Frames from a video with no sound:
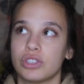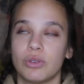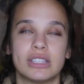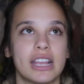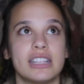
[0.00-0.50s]

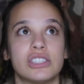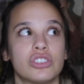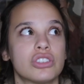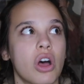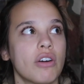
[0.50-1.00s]
So it's it's
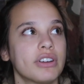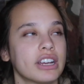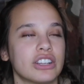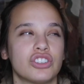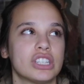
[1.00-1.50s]
just all
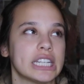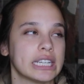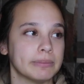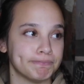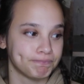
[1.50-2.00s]
very interesting
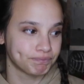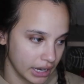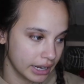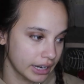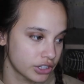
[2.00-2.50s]
and
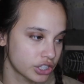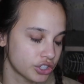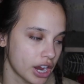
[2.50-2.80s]
and I just